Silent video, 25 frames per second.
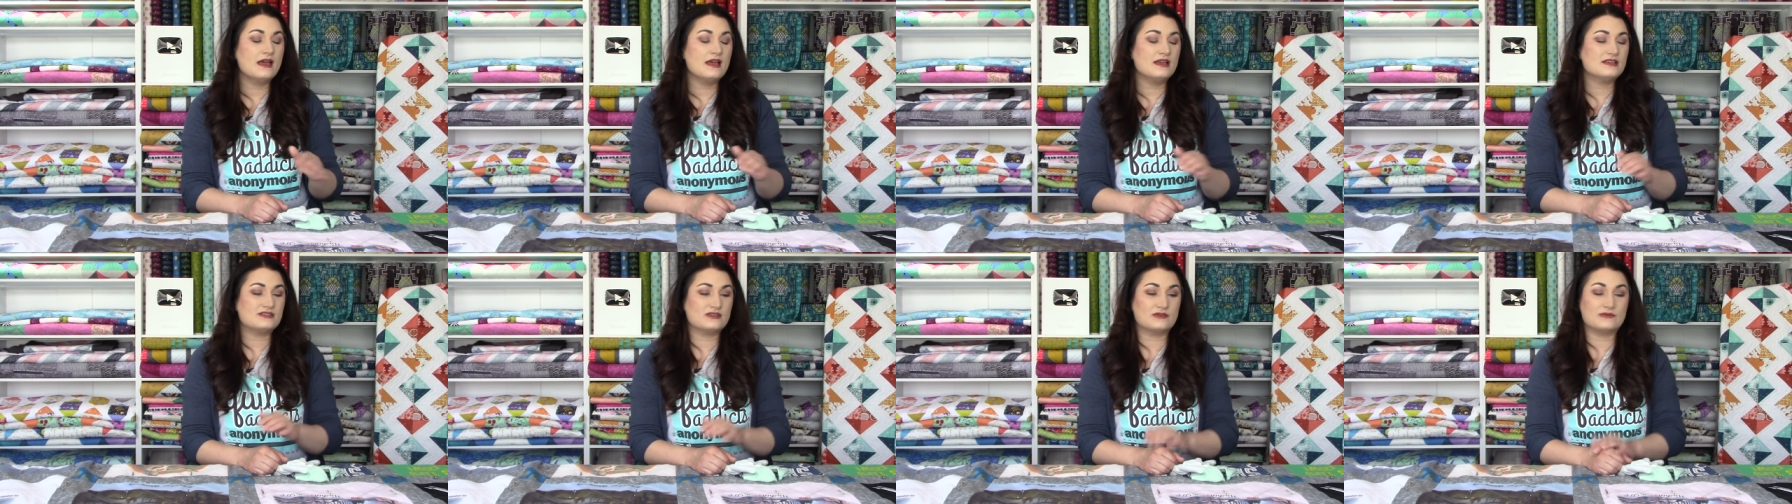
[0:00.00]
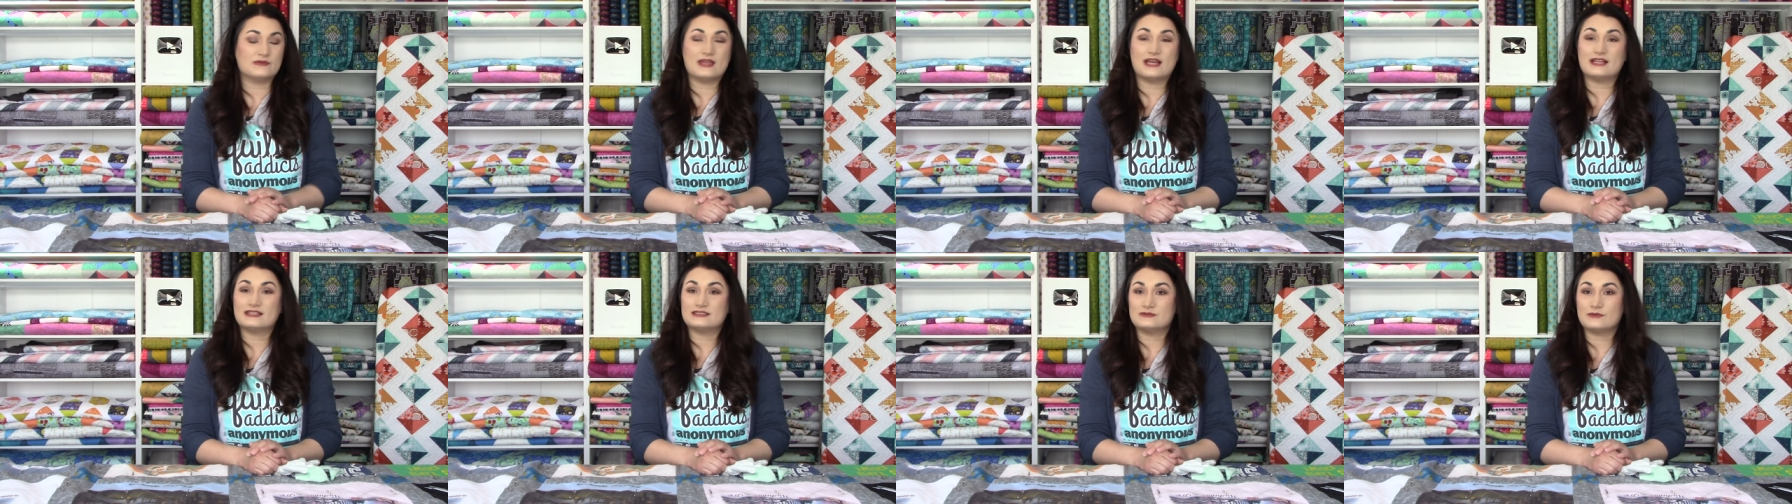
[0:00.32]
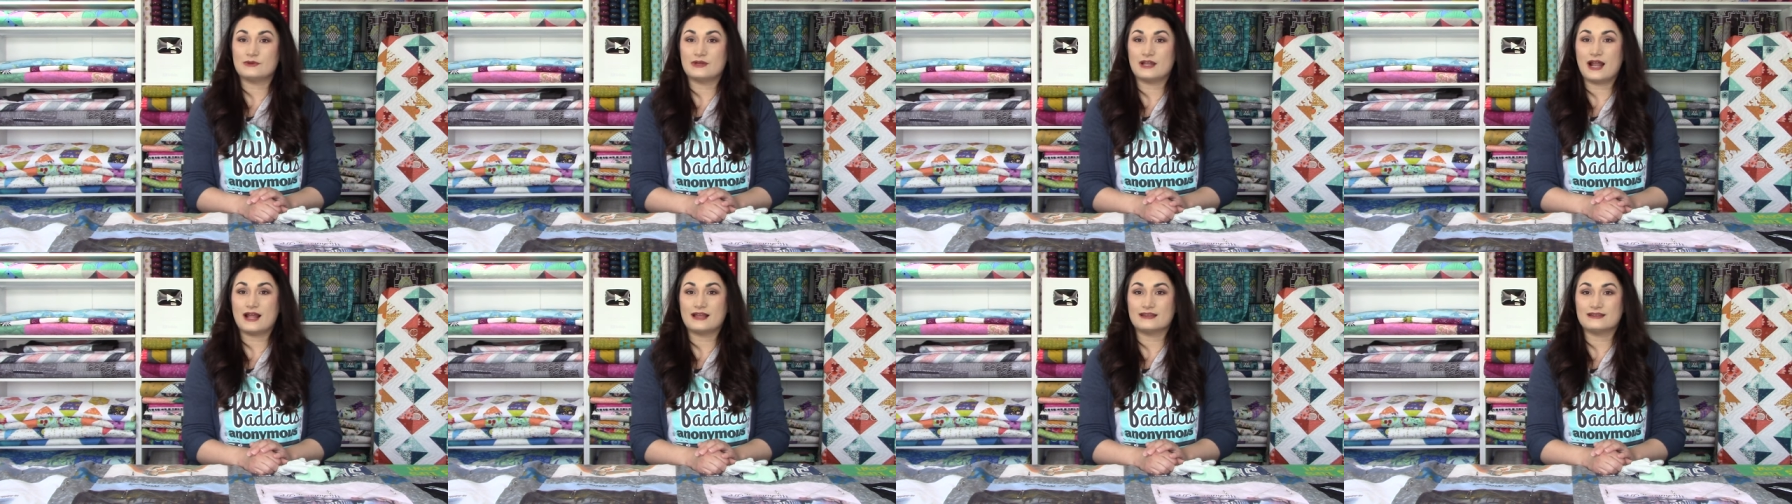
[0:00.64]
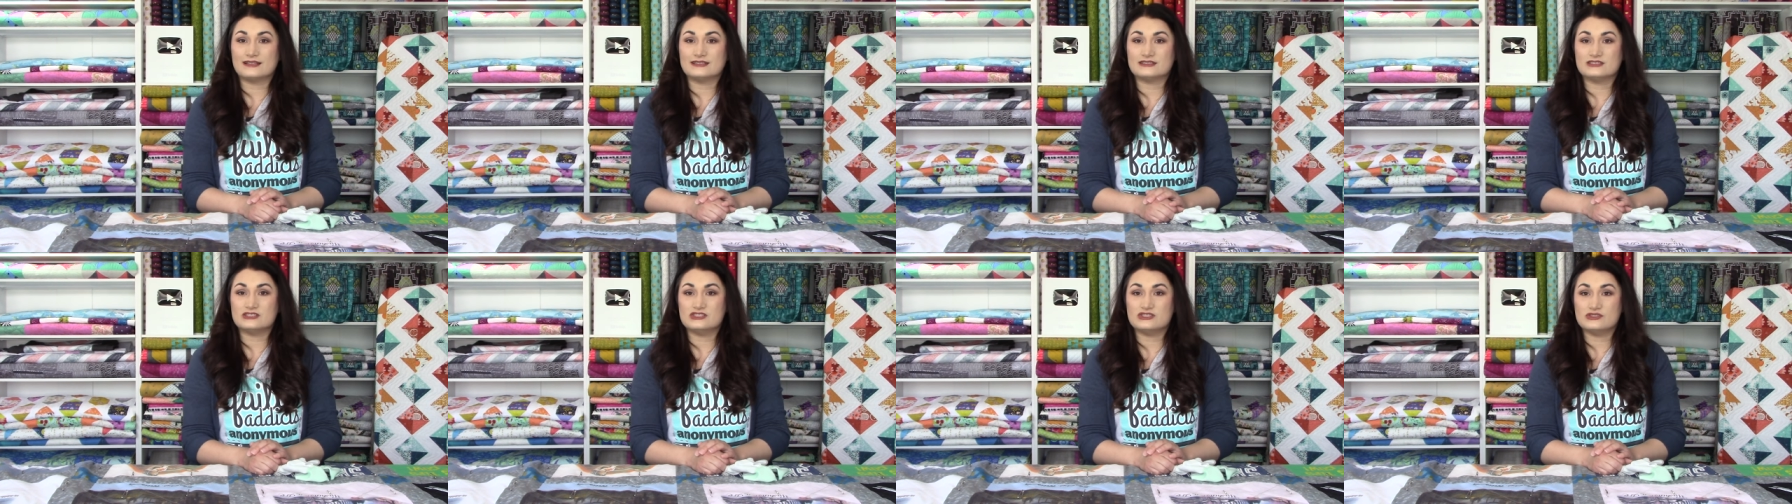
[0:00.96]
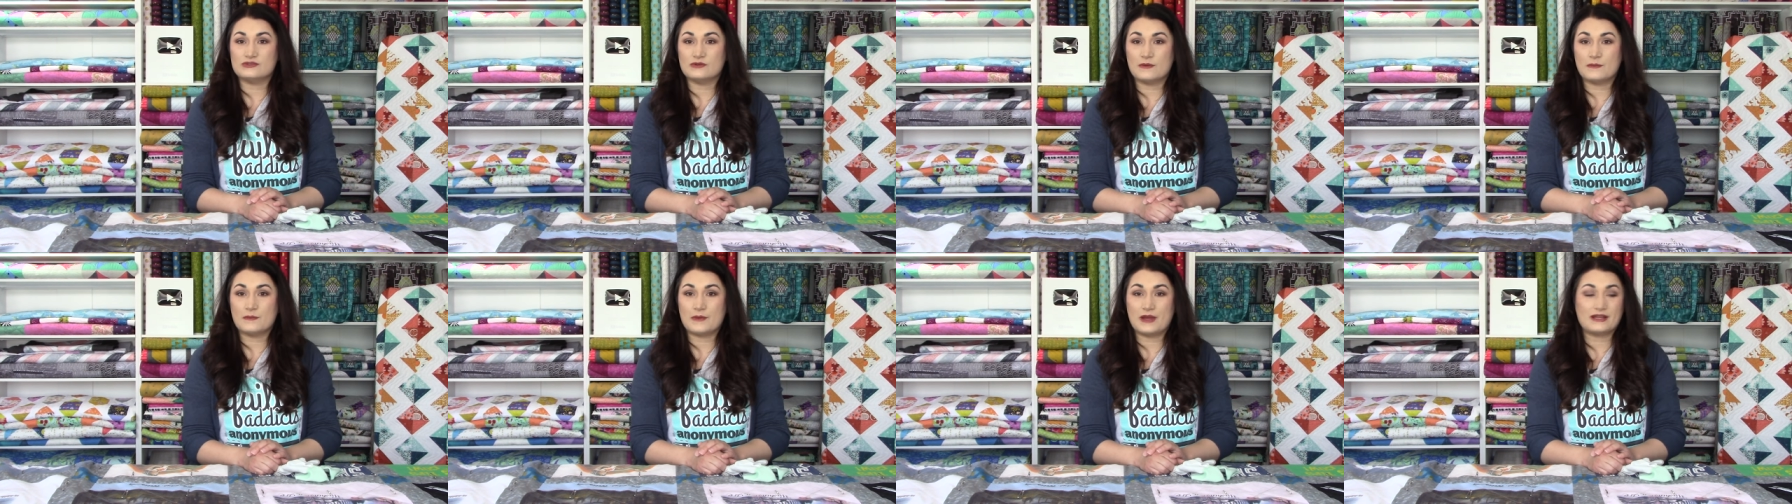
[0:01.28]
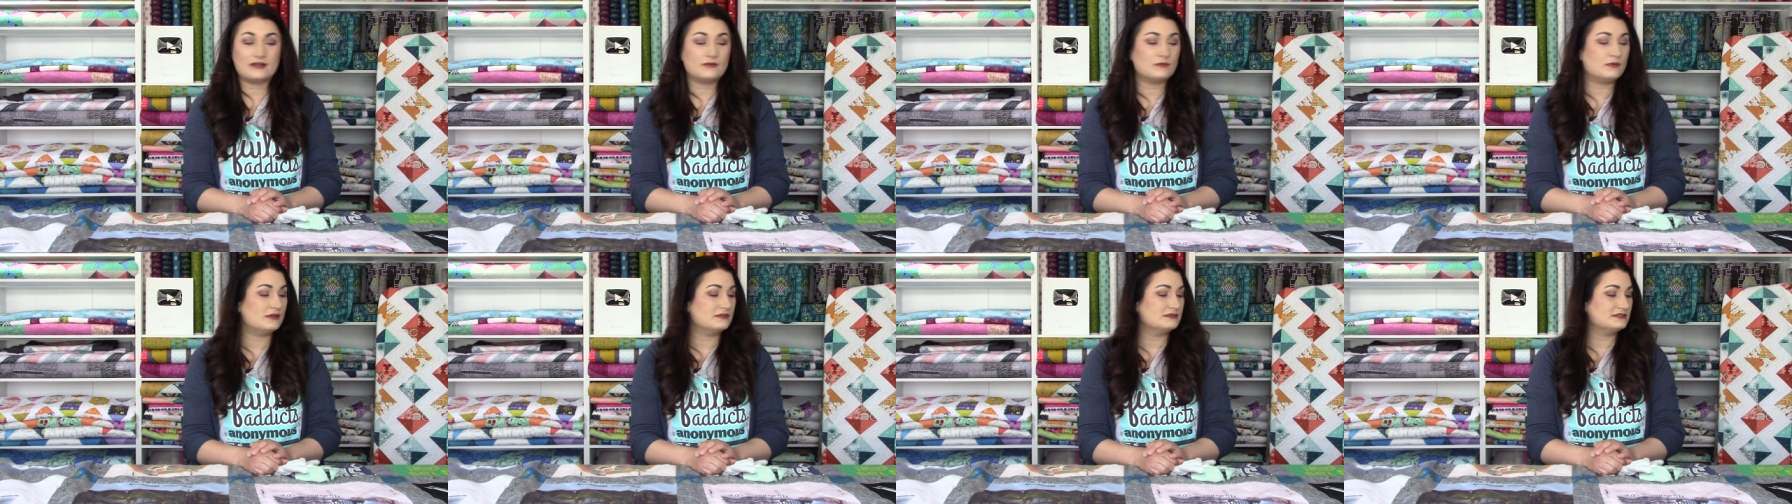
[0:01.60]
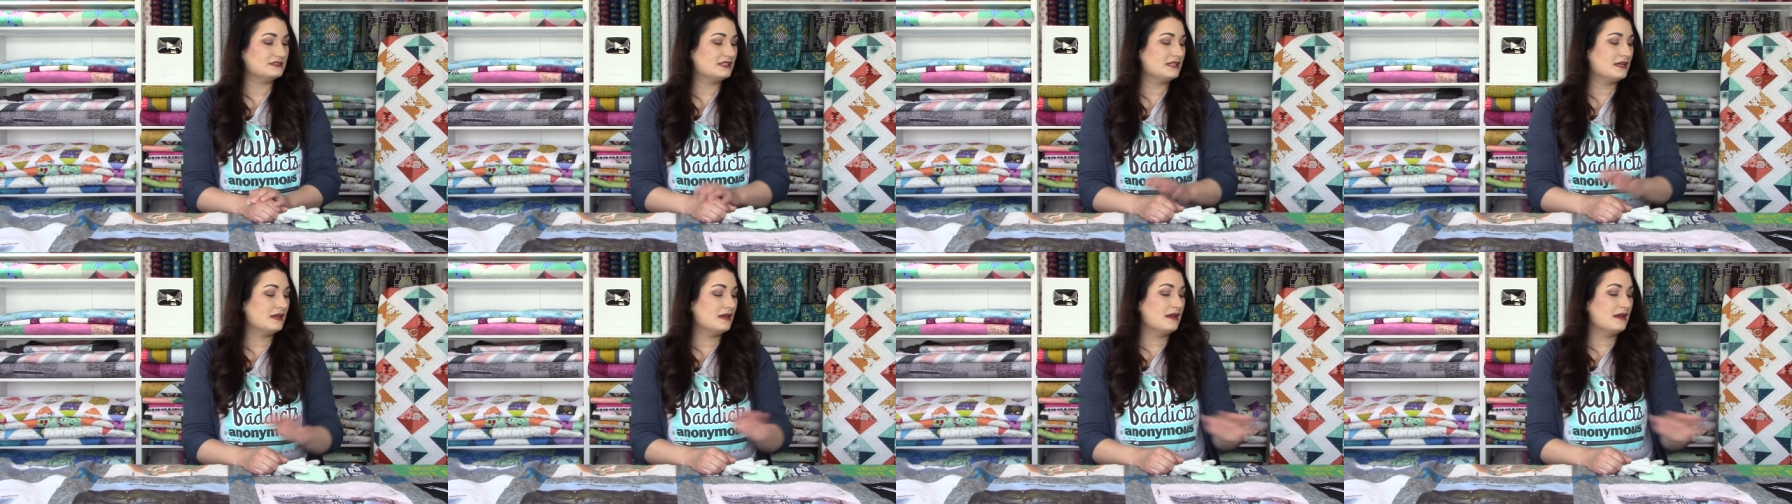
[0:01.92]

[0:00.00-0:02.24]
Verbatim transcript: so that's what I like to do on my quilts.